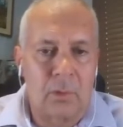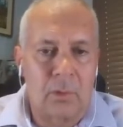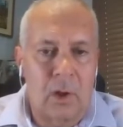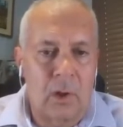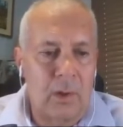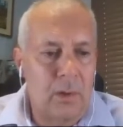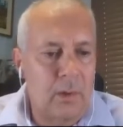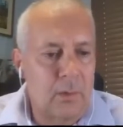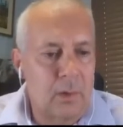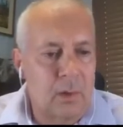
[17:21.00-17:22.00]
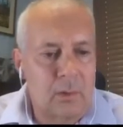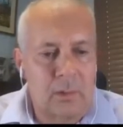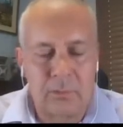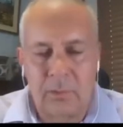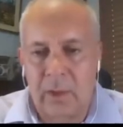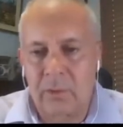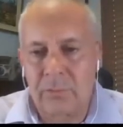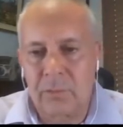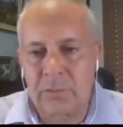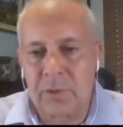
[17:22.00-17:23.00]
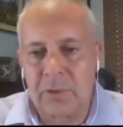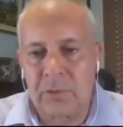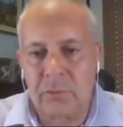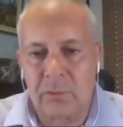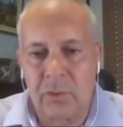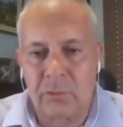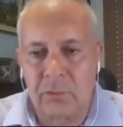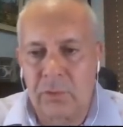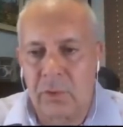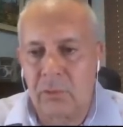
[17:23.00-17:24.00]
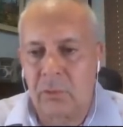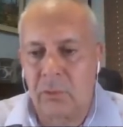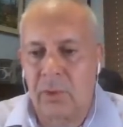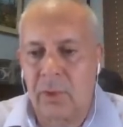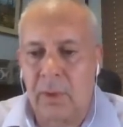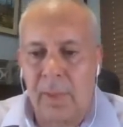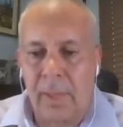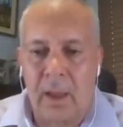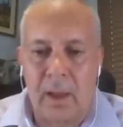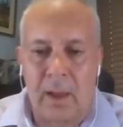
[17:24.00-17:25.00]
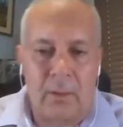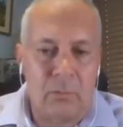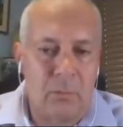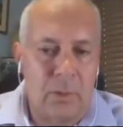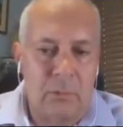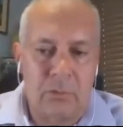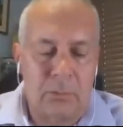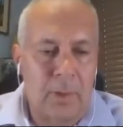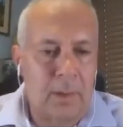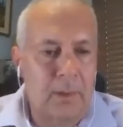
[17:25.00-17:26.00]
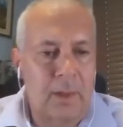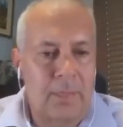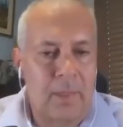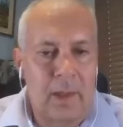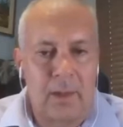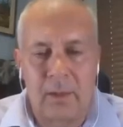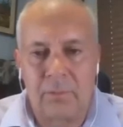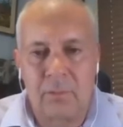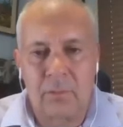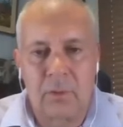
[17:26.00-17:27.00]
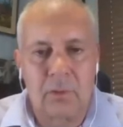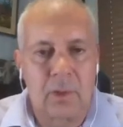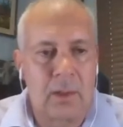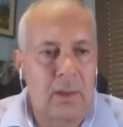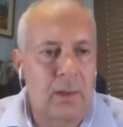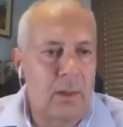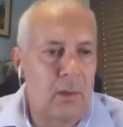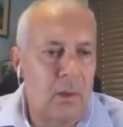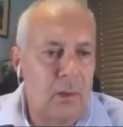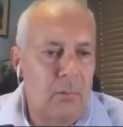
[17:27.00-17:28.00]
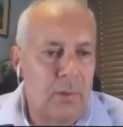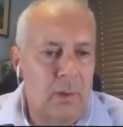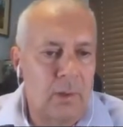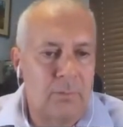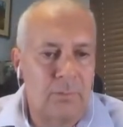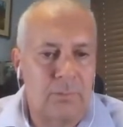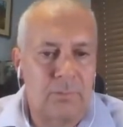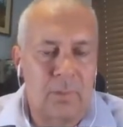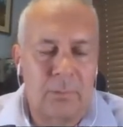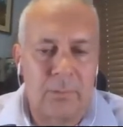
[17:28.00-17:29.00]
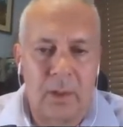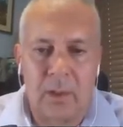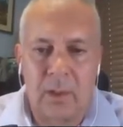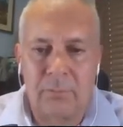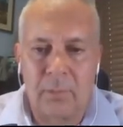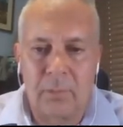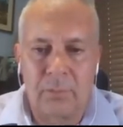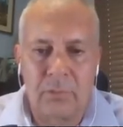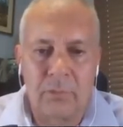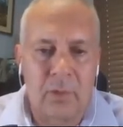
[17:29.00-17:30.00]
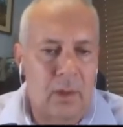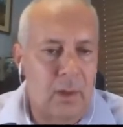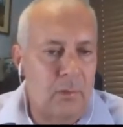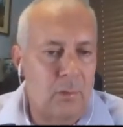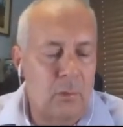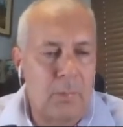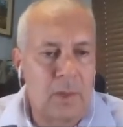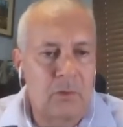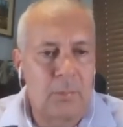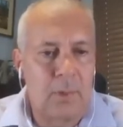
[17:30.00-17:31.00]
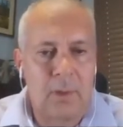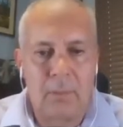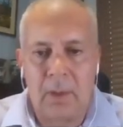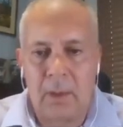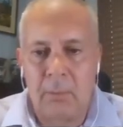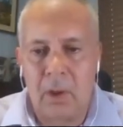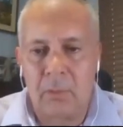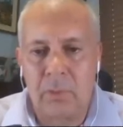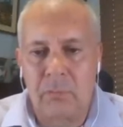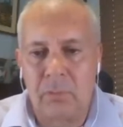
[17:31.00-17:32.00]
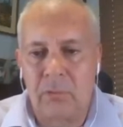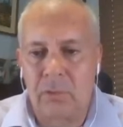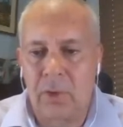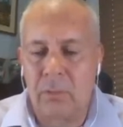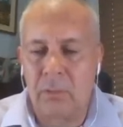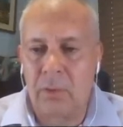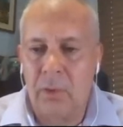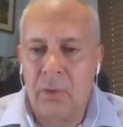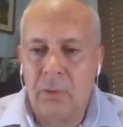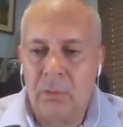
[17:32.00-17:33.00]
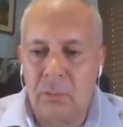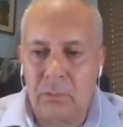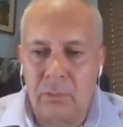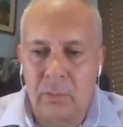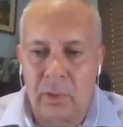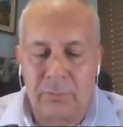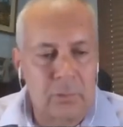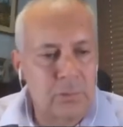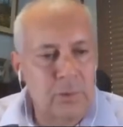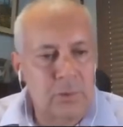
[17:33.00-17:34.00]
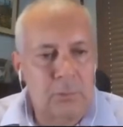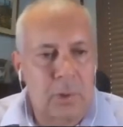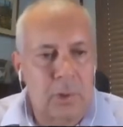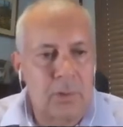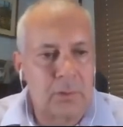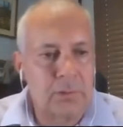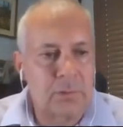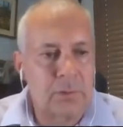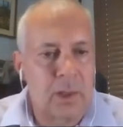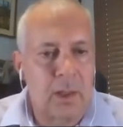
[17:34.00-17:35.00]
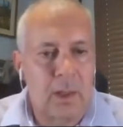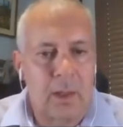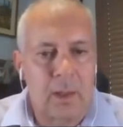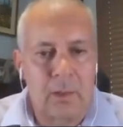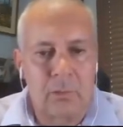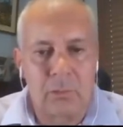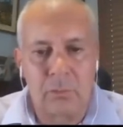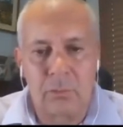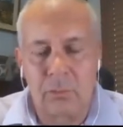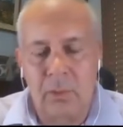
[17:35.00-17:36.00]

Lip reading: on the Carcross-Tagish First Nation traditional territory. We respect that every single day. We have from the first day the new management team came on, we've reached out to our First Nation partners to